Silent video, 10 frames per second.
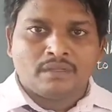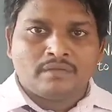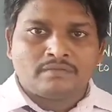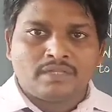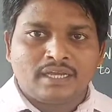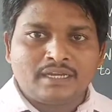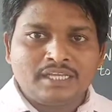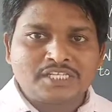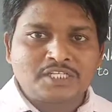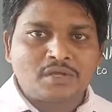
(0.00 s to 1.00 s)
There
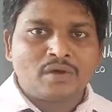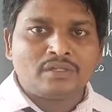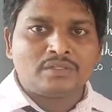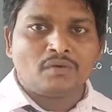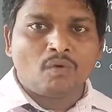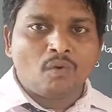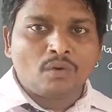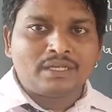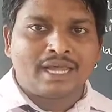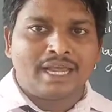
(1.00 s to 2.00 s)
he saw the
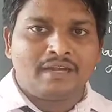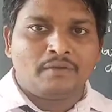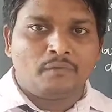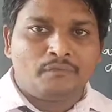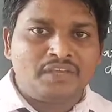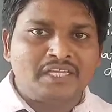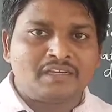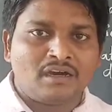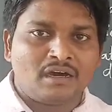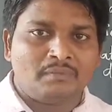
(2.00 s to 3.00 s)
old and weak
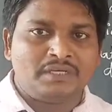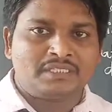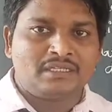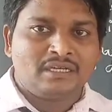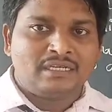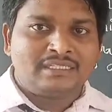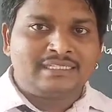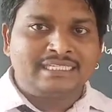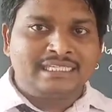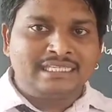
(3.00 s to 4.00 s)

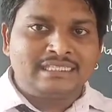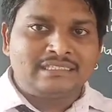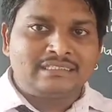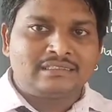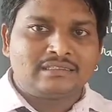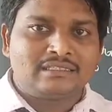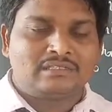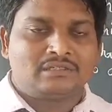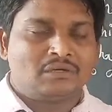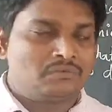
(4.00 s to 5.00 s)
hermit digging the
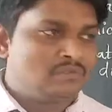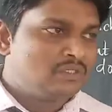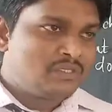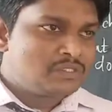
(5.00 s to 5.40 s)
ground.